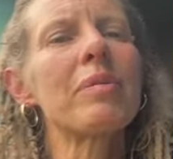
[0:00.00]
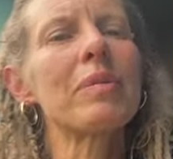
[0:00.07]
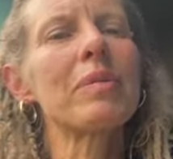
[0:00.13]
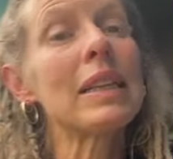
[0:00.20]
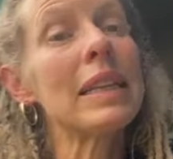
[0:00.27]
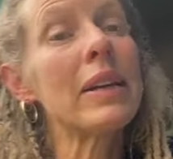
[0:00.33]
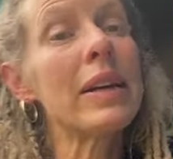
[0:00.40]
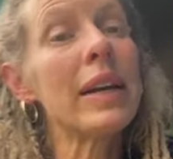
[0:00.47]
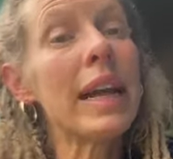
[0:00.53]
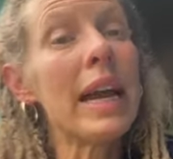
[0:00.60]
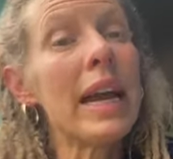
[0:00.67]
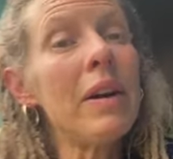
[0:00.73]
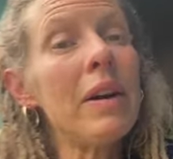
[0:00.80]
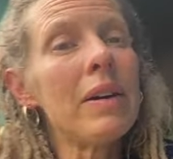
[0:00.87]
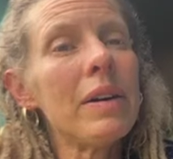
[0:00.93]
clearing
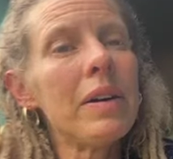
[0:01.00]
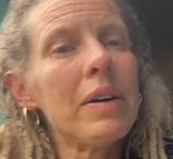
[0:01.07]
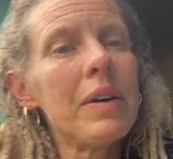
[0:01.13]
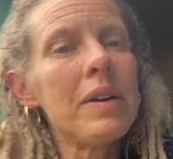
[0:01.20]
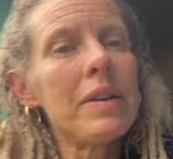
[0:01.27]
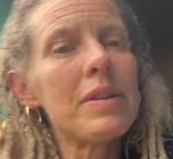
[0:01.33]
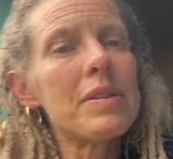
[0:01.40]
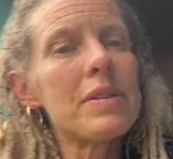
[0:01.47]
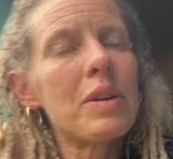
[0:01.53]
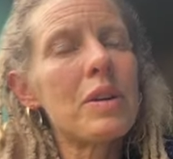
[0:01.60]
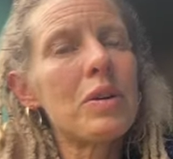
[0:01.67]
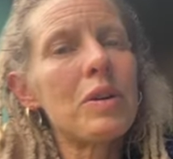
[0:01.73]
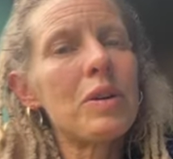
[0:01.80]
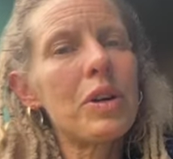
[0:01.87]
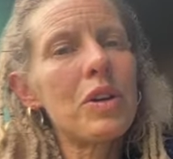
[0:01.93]
out.
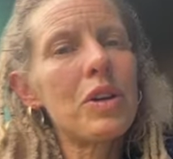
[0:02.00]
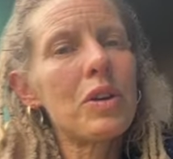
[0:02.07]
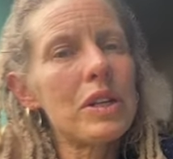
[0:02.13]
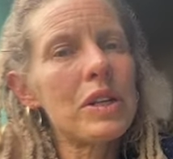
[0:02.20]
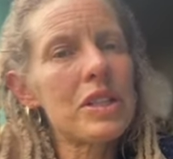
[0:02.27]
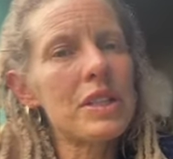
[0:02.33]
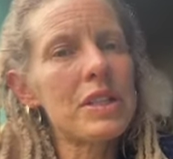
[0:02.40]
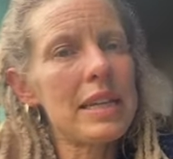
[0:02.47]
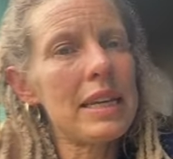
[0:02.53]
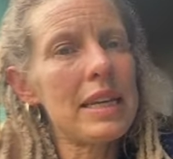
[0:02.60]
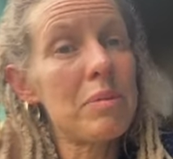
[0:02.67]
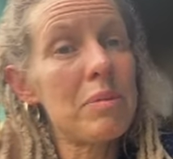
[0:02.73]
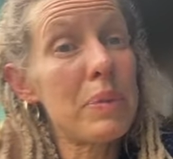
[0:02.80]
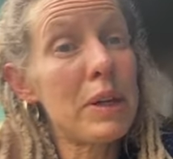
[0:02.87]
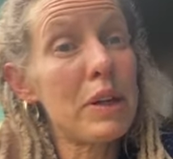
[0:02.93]
So, or you could just
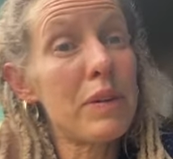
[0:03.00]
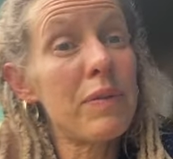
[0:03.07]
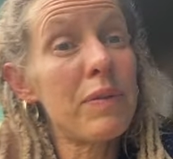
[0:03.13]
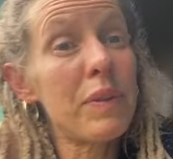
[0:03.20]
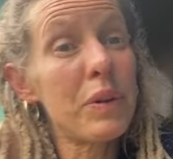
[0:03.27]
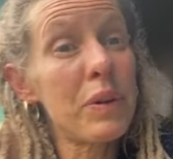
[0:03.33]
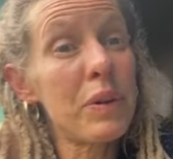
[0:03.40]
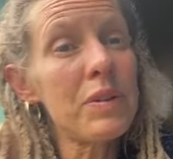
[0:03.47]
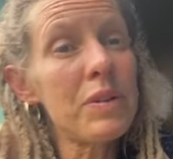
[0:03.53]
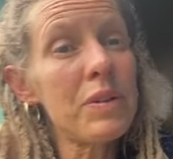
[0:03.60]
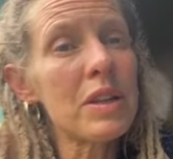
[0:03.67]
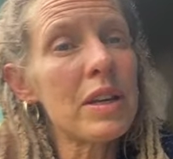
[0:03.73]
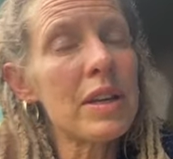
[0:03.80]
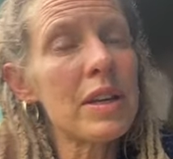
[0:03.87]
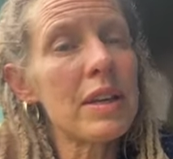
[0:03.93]
eat bitter
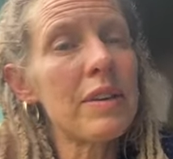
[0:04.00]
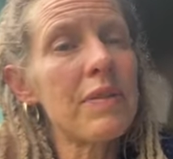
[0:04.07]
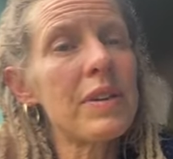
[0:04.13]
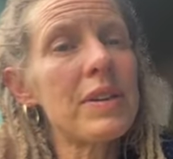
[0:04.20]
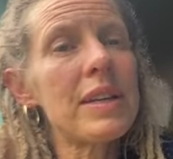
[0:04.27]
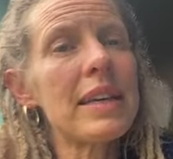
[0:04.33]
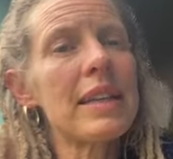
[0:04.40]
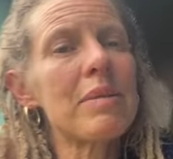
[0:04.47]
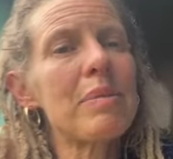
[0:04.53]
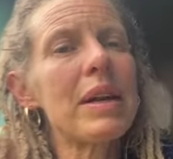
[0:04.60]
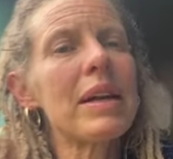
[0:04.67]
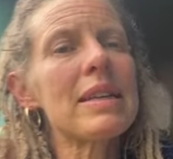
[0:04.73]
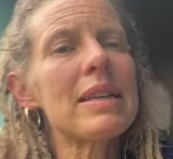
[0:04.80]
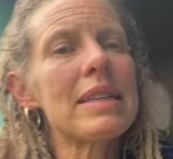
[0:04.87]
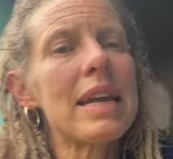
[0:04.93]
foods if you take the
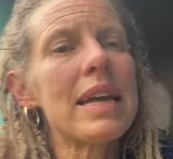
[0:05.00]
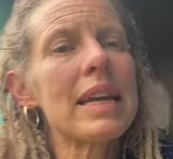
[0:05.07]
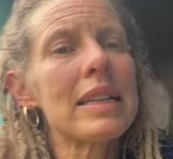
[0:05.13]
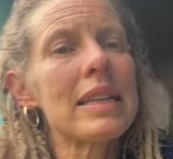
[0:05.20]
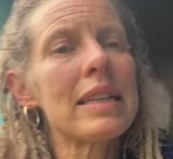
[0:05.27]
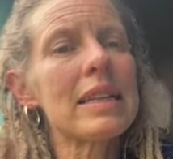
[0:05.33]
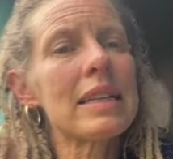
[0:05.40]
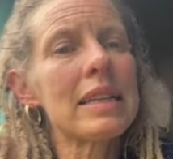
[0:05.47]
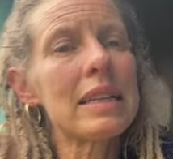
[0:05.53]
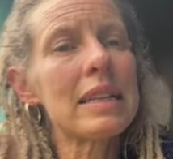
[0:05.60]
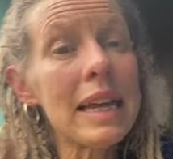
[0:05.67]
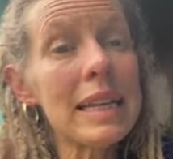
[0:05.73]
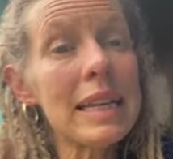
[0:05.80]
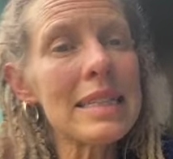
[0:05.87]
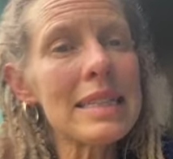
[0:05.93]
parasite
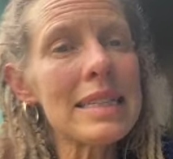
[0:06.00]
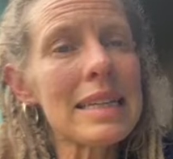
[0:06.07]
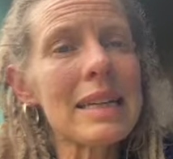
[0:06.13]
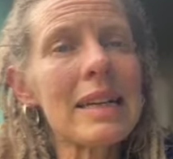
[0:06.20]
cleanse.